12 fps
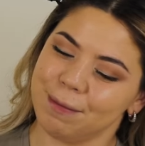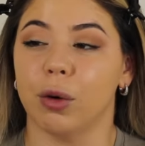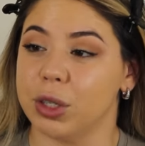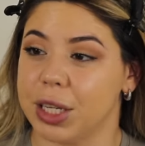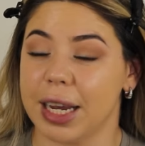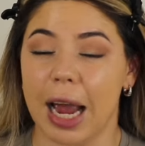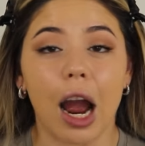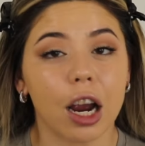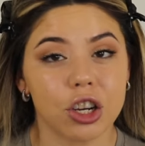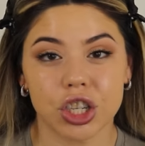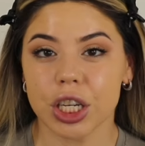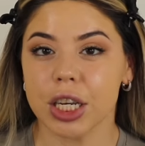will take
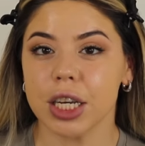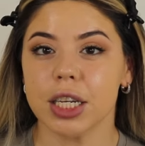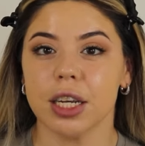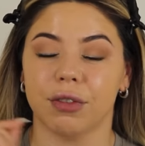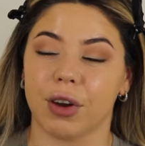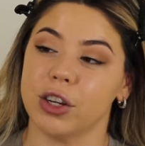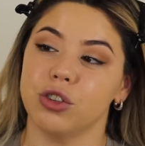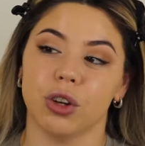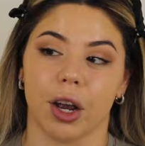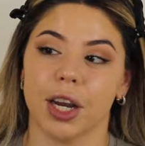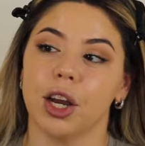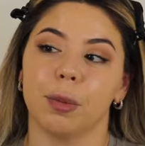action if I do
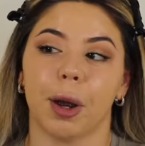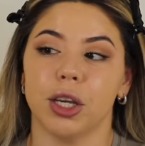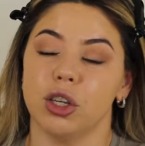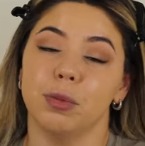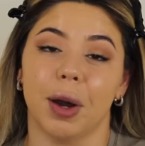not hear by you